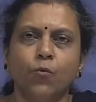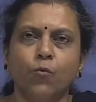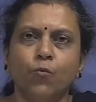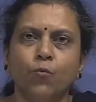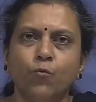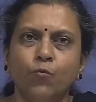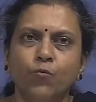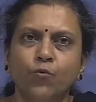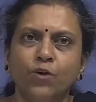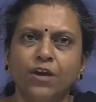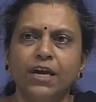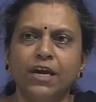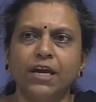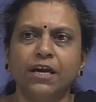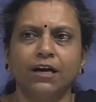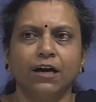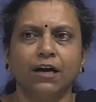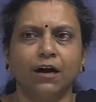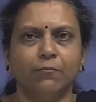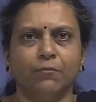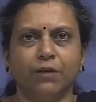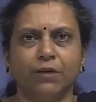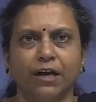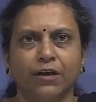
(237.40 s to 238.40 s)
we
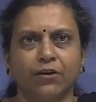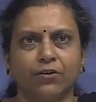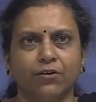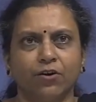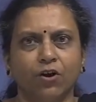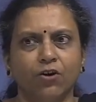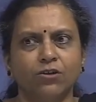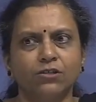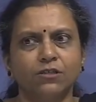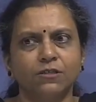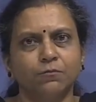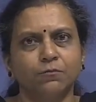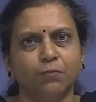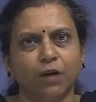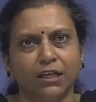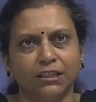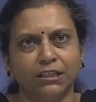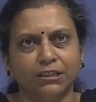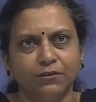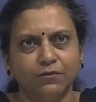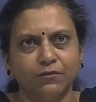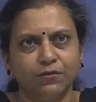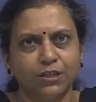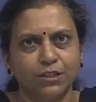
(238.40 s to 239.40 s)
come across
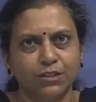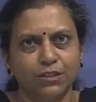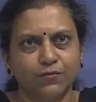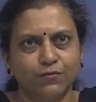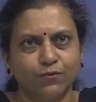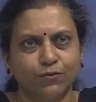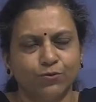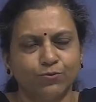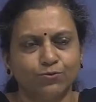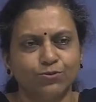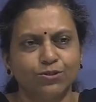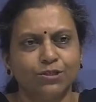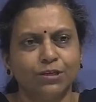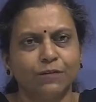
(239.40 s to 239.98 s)
multiphase flows.